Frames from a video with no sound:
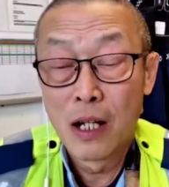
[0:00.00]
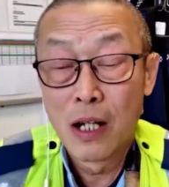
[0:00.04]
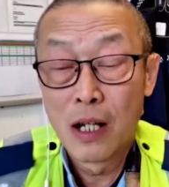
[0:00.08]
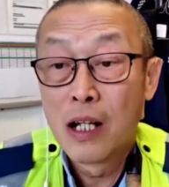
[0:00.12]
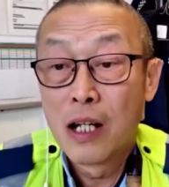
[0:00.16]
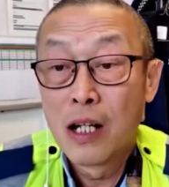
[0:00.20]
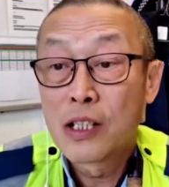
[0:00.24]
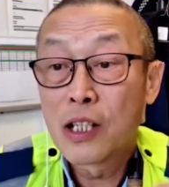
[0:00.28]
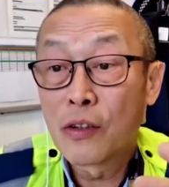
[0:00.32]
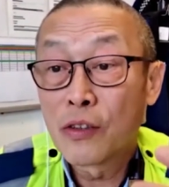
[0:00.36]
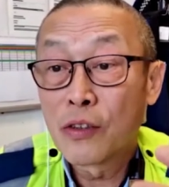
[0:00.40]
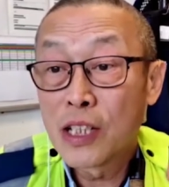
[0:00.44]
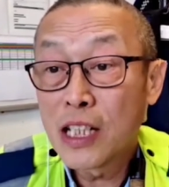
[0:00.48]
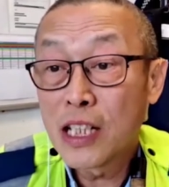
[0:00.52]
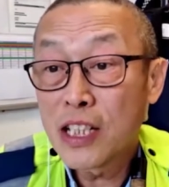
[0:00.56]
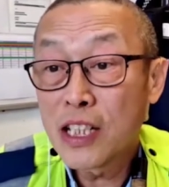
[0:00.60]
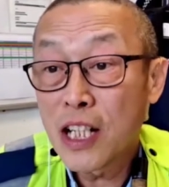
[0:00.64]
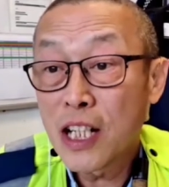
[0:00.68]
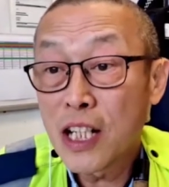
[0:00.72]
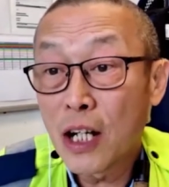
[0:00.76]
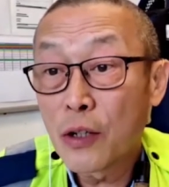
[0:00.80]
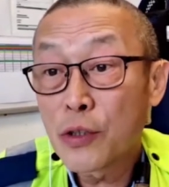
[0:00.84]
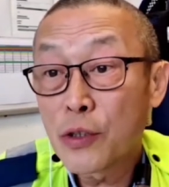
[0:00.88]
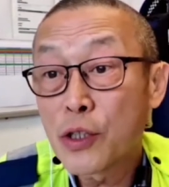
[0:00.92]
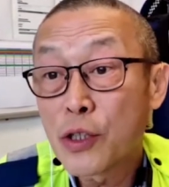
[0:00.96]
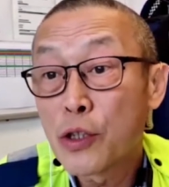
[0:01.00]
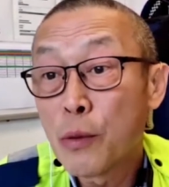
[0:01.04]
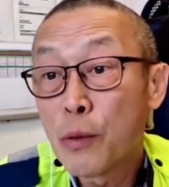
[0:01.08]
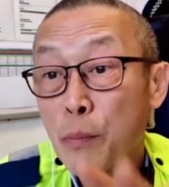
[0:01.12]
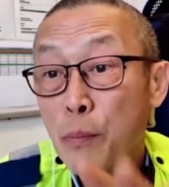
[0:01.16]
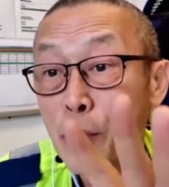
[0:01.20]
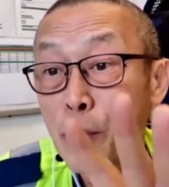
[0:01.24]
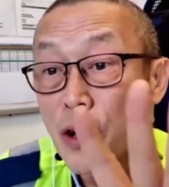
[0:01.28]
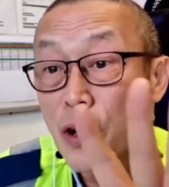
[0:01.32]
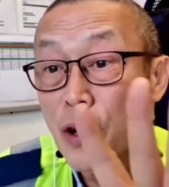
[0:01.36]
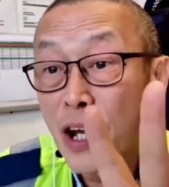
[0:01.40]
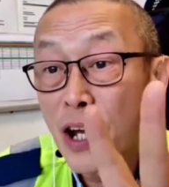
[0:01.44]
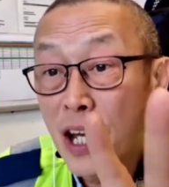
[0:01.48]
So details, you put
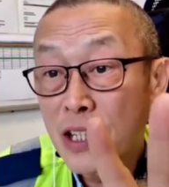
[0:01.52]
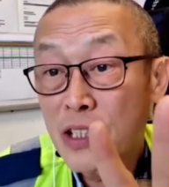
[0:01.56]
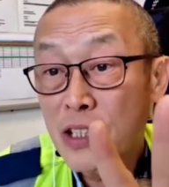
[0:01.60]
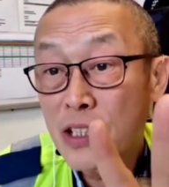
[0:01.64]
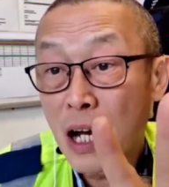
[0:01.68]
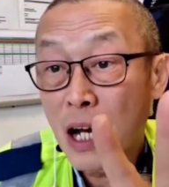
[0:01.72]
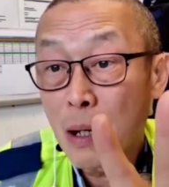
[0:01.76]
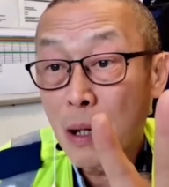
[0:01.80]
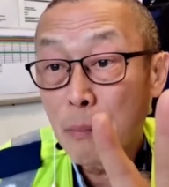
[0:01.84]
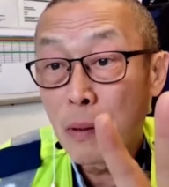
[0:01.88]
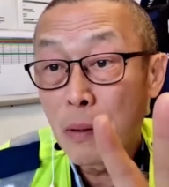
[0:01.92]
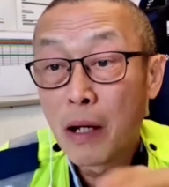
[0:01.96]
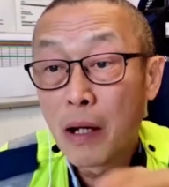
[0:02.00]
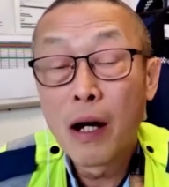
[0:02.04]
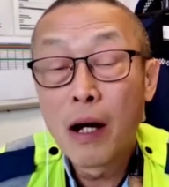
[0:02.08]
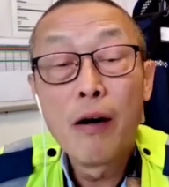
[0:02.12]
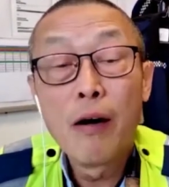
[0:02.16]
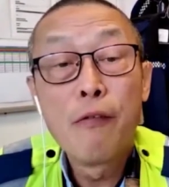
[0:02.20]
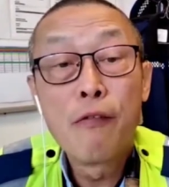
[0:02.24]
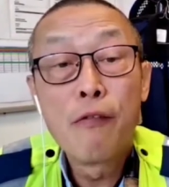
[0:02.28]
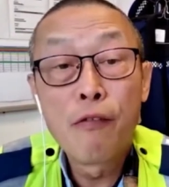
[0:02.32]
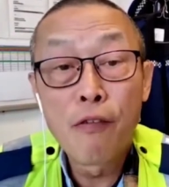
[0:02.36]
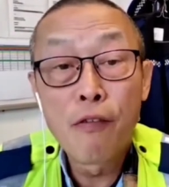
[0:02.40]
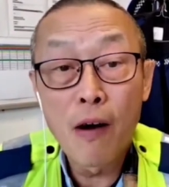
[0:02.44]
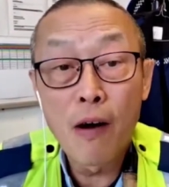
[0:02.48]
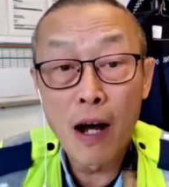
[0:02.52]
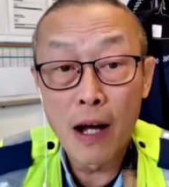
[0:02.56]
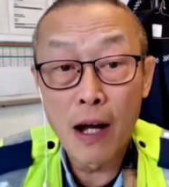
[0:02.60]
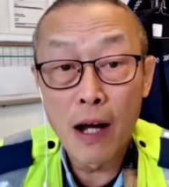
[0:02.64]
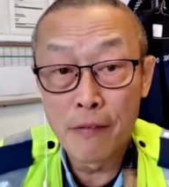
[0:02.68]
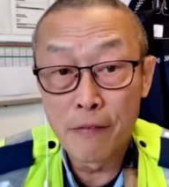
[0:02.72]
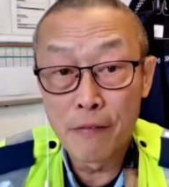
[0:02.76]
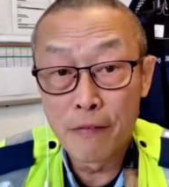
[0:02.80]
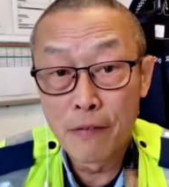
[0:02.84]
your hands up. 5,